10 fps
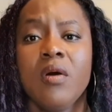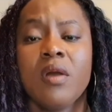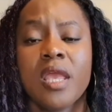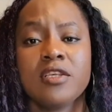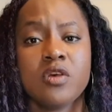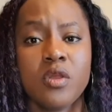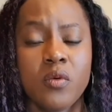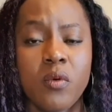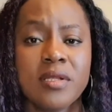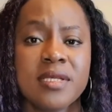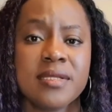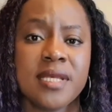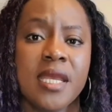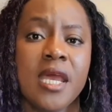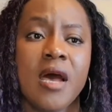Okay, so you want to
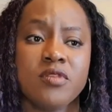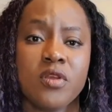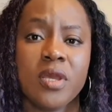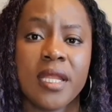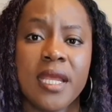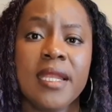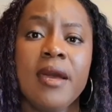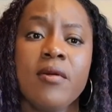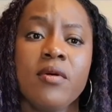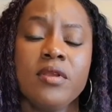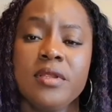seek help. So you can either go